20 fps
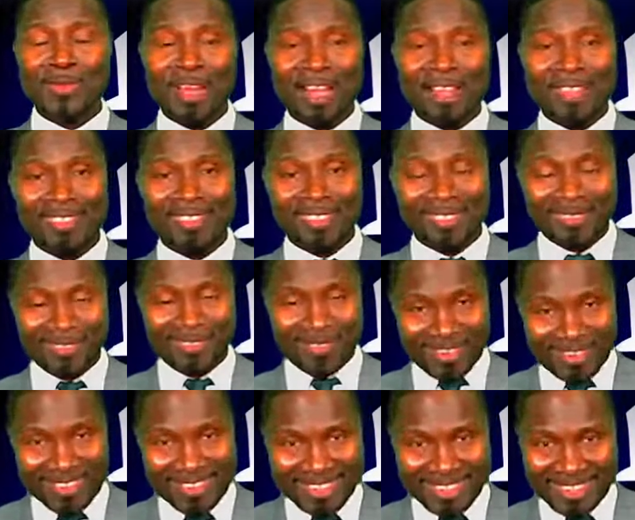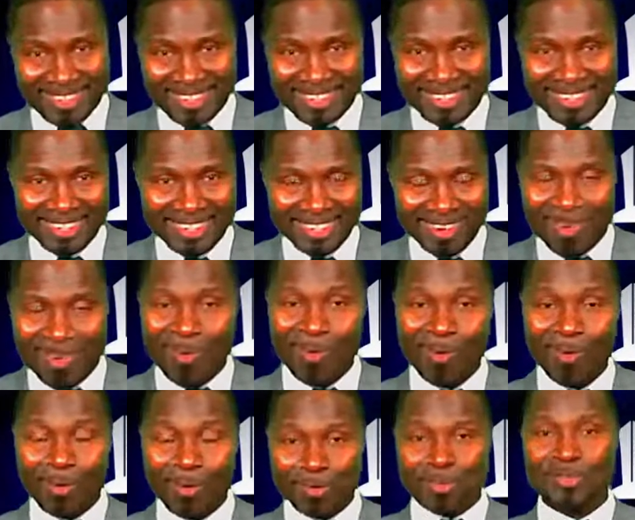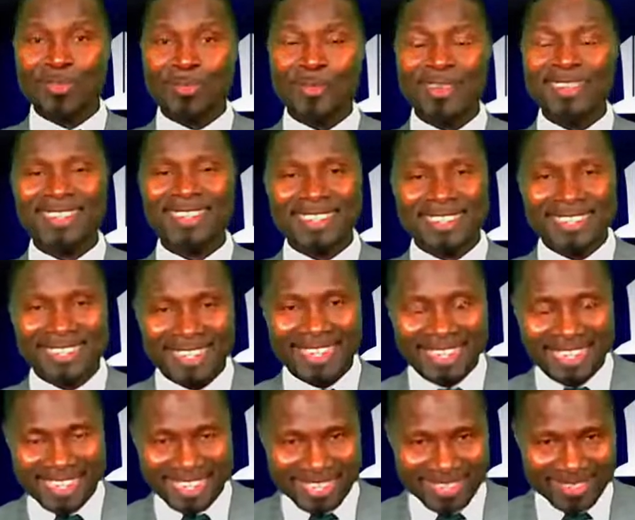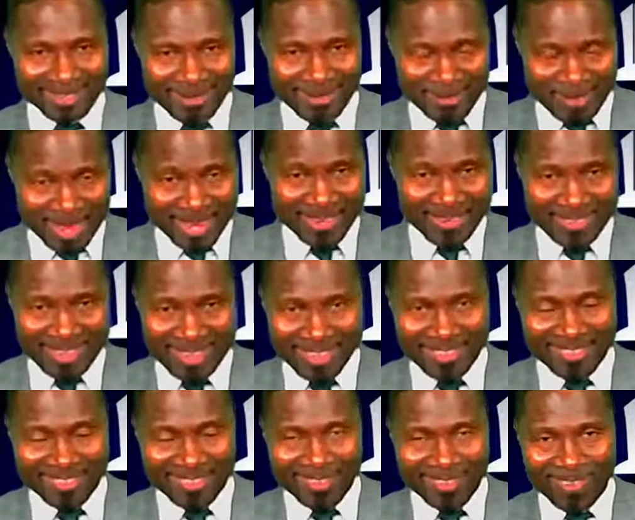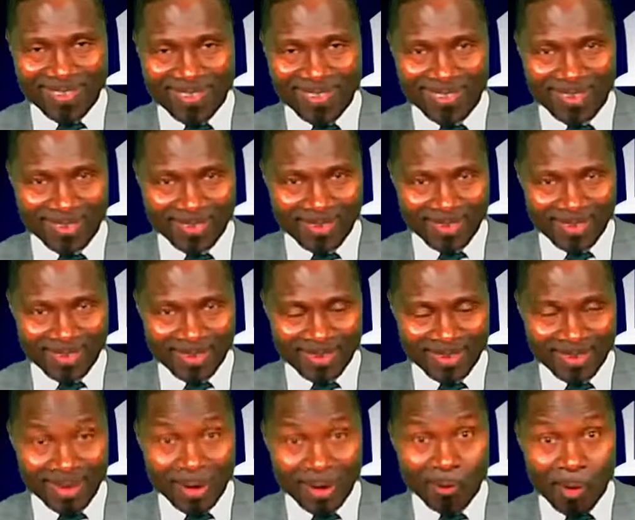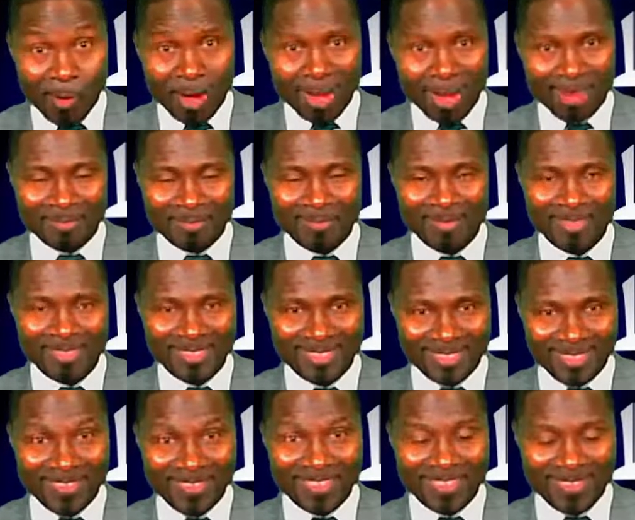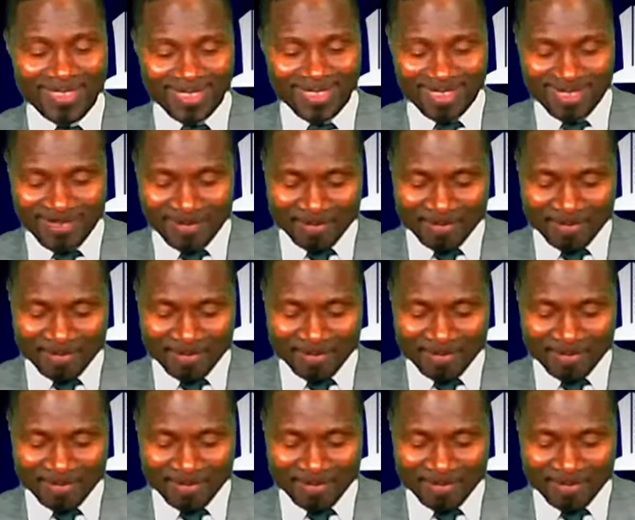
who has question or contribution to make to this show, you are welcome to do so.